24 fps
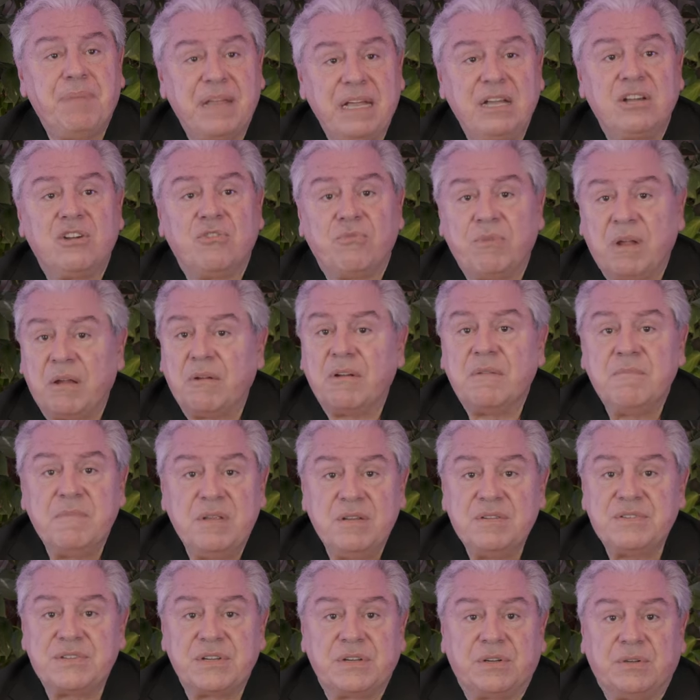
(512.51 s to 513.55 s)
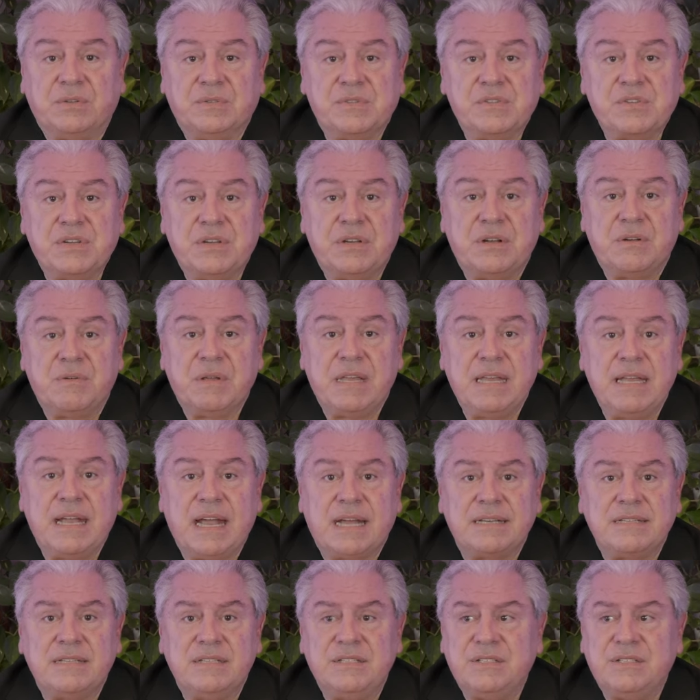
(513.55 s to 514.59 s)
big career in musicals, you know. He got to